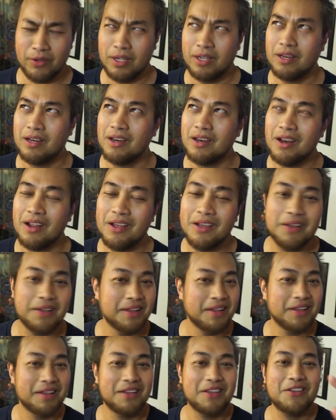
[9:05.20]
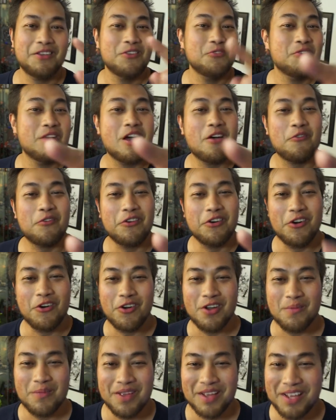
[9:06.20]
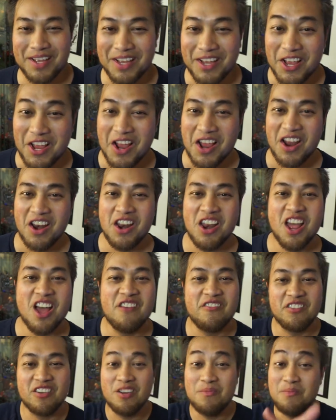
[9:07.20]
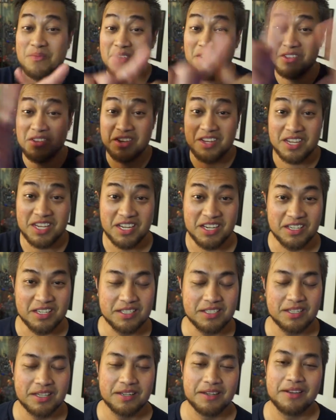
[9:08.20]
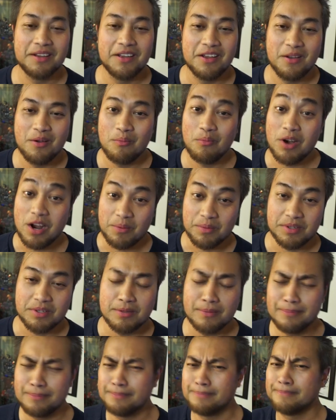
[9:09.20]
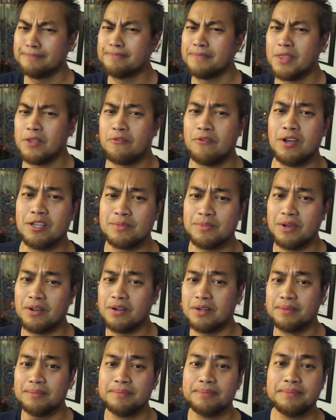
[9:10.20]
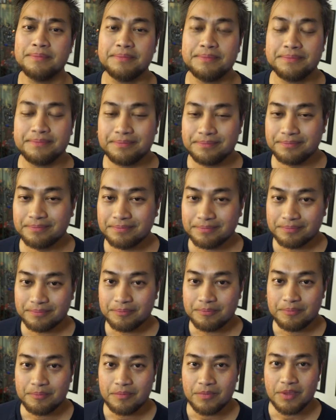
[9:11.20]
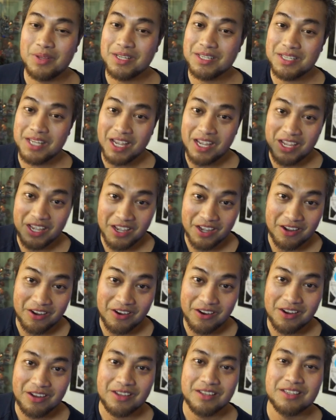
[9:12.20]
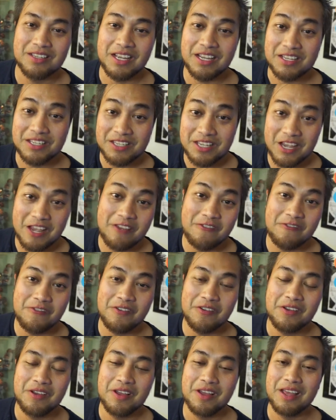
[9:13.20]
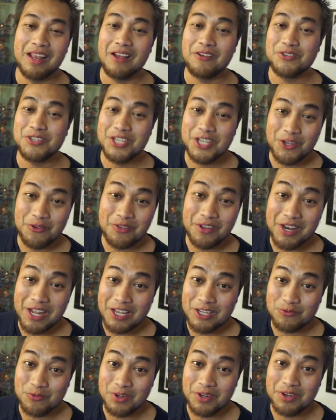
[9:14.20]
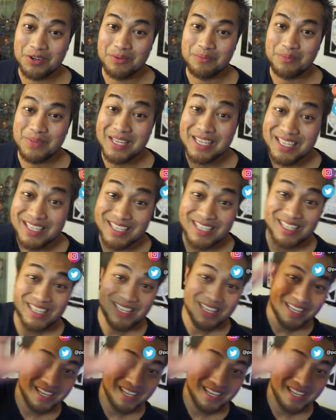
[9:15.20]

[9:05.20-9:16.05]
wait you never annoy me never in a million years promise cross my heart please take care stay safe i'll see you in the next one peace